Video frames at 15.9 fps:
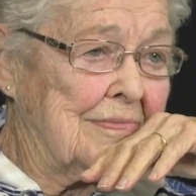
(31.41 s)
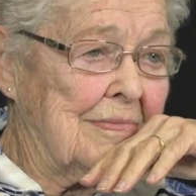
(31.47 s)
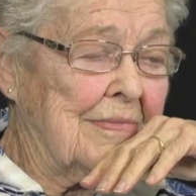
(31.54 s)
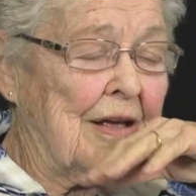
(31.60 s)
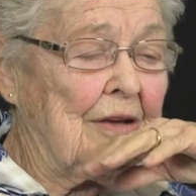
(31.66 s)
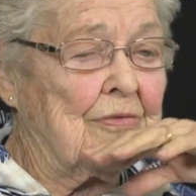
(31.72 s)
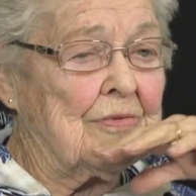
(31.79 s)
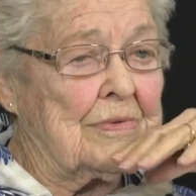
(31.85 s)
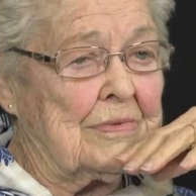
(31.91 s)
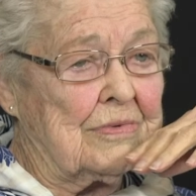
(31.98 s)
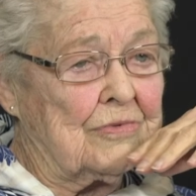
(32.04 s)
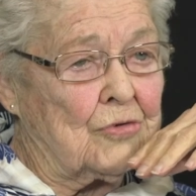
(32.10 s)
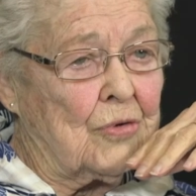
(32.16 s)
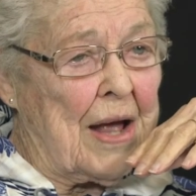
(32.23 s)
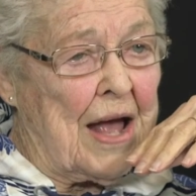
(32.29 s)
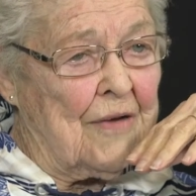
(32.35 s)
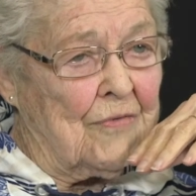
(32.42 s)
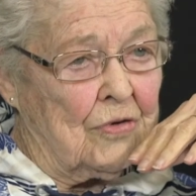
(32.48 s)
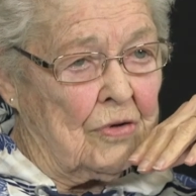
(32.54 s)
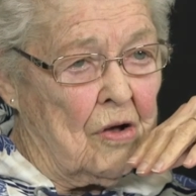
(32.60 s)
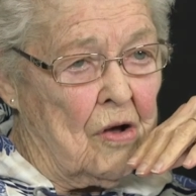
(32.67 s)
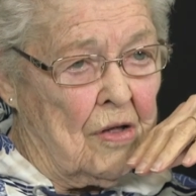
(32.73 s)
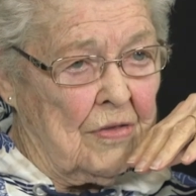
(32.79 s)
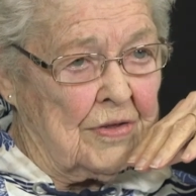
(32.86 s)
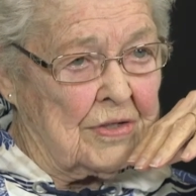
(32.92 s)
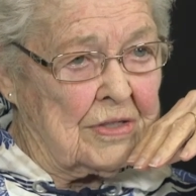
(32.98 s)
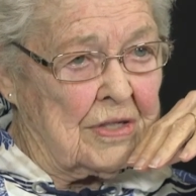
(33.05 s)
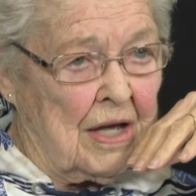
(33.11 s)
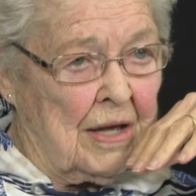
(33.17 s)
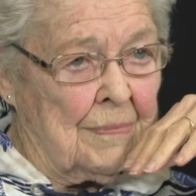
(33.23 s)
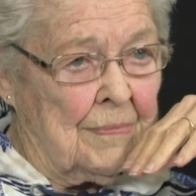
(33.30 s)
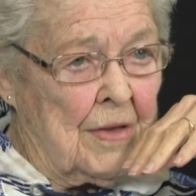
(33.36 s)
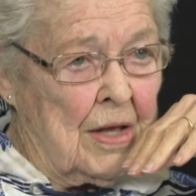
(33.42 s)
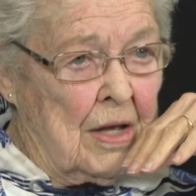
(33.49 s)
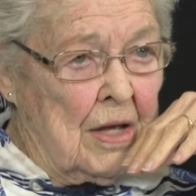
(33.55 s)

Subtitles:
they've traveled all the time.